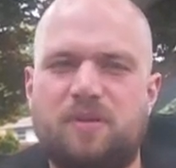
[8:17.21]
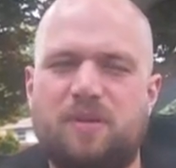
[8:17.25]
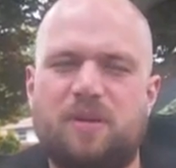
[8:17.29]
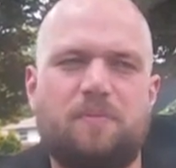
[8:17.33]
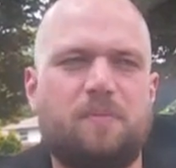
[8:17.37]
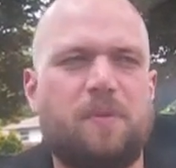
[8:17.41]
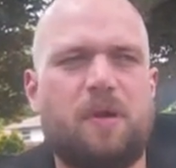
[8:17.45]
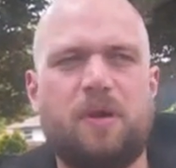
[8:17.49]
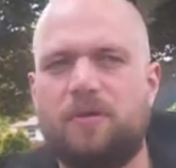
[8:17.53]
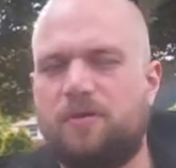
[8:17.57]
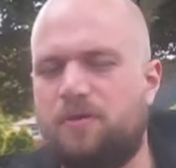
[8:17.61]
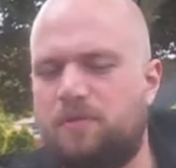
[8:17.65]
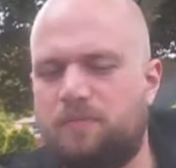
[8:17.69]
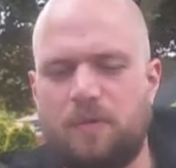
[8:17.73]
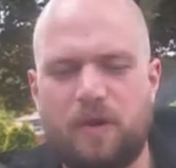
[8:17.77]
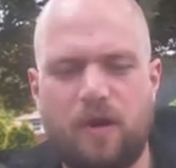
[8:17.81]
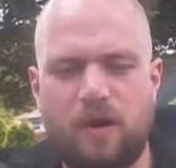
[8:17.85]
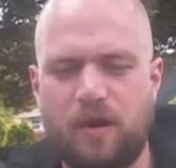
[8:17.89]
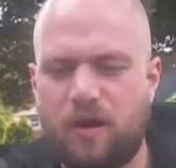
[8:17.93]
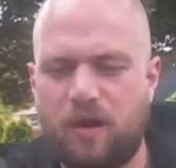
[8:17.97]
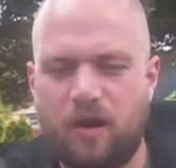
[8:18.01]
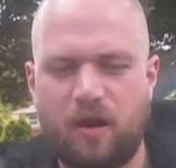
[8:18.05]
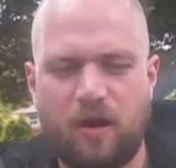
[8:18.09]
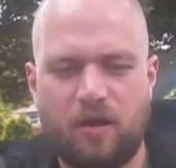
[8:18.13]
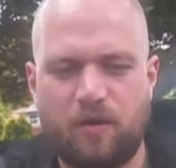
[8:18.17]
metal,
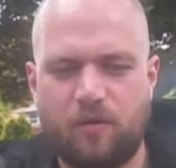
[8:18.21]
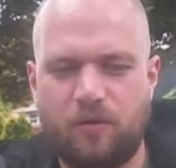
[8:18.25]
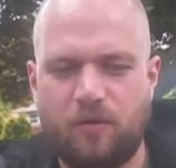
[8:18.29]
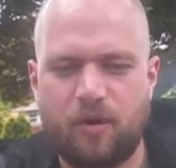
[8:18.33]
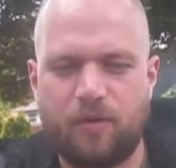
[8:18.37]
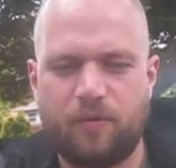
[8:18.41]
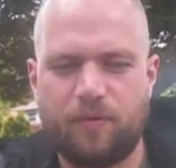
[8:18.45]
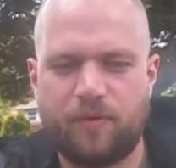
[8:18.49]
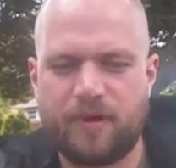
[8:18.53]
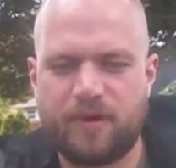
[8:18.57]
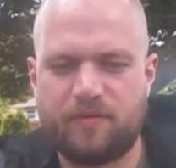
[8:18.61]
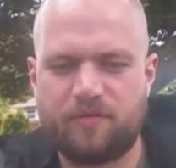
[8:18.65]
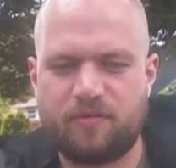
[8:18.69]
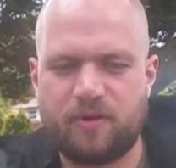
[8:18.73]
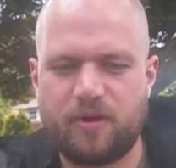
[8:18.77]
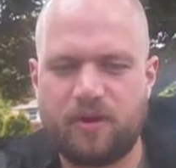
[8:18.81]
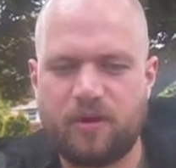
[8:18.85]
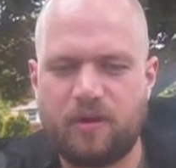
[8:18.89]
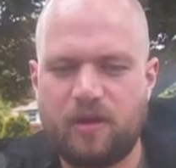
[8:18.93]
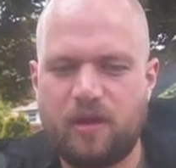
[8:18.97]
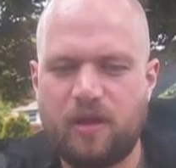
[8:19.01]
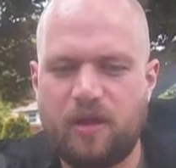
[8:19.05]
punk, hardcore, whatever,